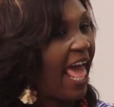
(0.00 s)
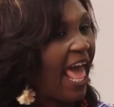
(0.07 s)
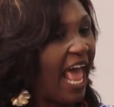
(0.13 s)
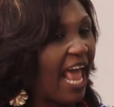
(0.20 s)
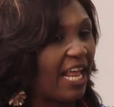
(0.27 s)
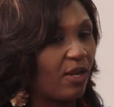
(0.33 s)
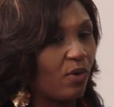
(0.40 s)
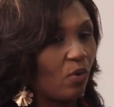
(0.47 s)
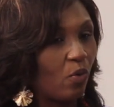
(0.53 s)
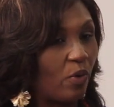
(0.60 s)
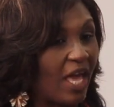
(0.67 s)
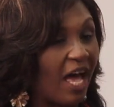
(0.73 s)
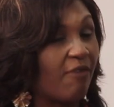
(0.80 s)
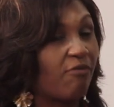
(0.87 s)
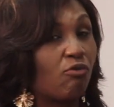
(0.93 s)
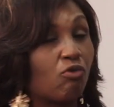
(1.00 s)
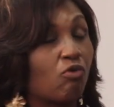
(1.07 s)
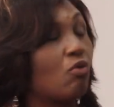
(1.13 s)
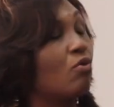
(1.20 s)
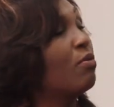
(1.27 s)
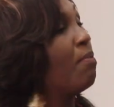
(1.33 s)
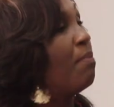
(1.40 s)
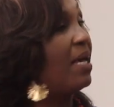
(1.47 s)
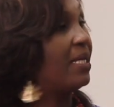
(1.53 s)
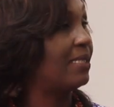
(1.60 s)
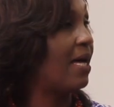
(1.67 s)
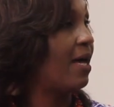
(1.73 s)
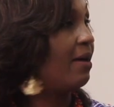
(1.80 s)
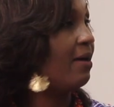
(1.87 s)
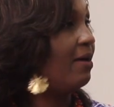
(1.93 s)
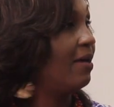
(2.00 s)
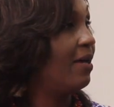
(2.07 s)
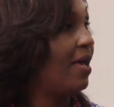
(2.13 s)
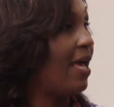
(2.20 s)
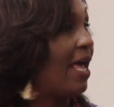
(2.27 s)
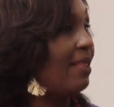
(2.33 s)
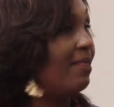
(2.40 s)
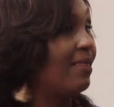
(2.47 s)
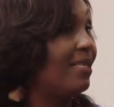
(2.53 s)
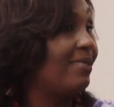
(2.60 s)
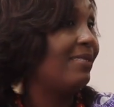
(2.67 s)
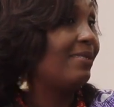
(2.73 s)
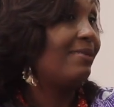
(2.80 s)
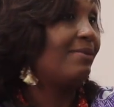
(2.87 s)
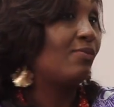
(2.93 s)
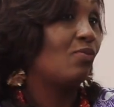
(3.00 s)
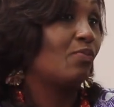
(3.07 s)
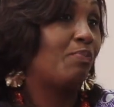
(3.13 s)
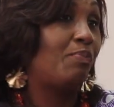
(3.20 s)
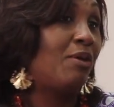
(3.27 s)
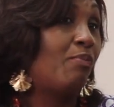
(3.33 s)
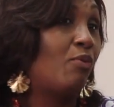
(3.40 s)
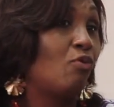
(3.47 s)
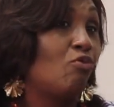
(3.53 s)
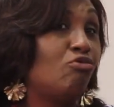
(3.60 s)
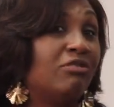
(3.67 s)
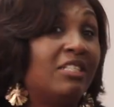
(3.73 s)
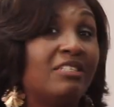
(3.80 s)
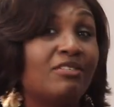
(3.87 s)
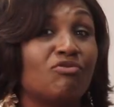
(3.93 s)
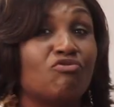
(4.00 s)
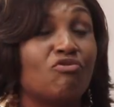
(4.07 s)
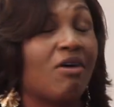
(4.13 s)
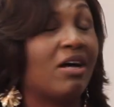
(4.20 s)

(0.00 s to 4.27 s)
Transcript: and we have grown better. And this is people who didn't know